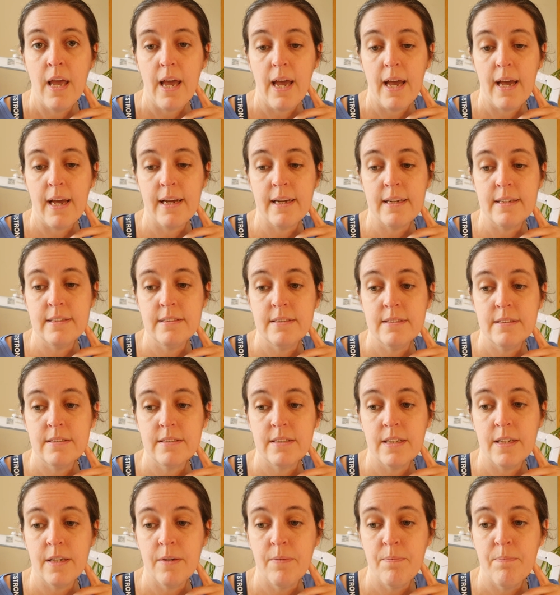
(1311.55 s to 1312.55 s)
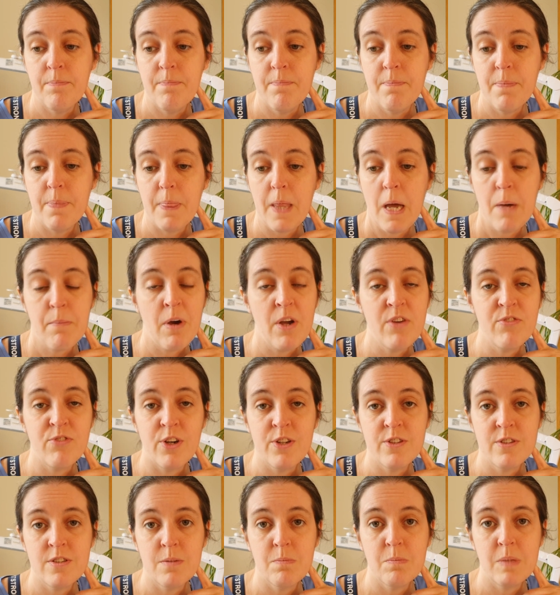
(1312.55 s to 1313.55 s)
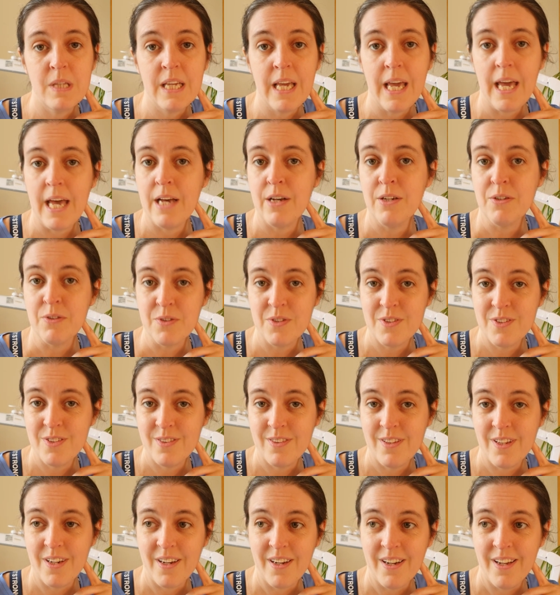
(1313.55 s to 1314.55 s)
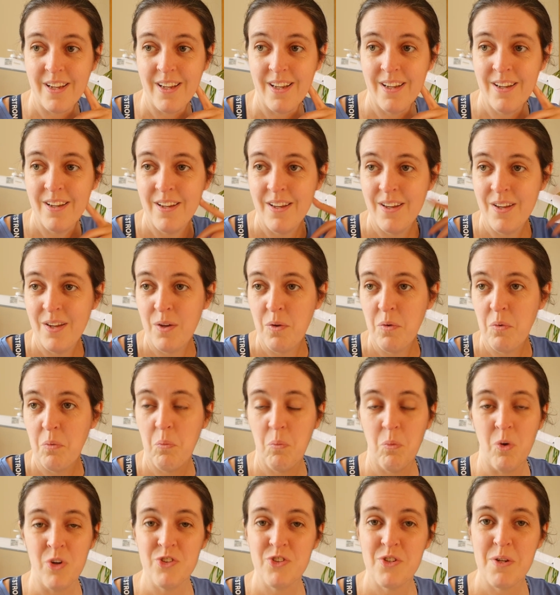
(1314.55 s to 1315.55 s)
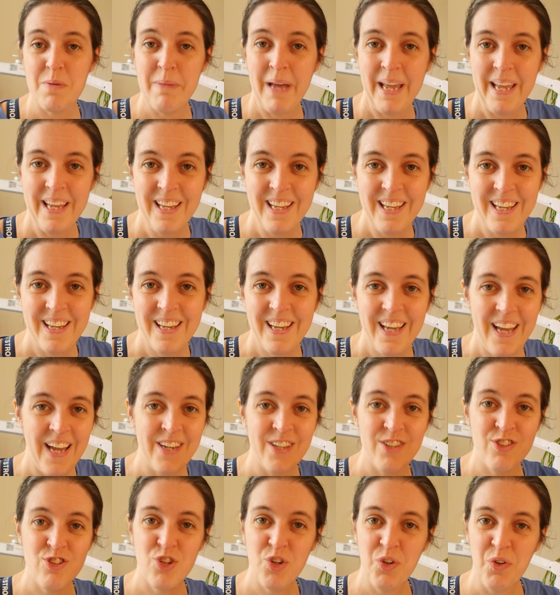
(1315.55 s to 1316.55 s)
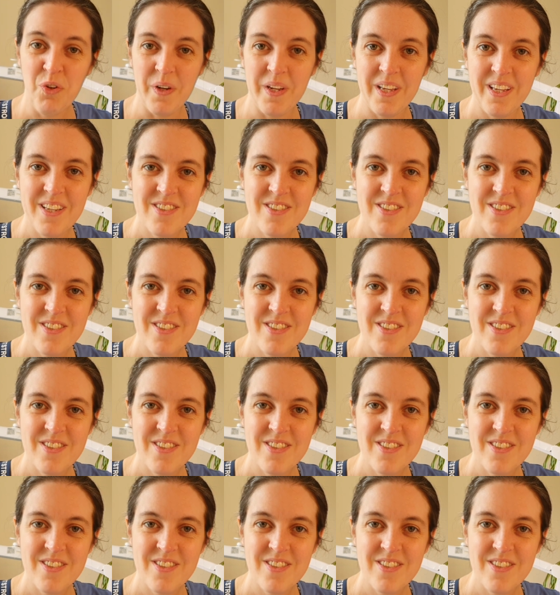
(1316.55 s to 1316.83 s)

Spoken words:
and I might find something else that I want to make and enjoy.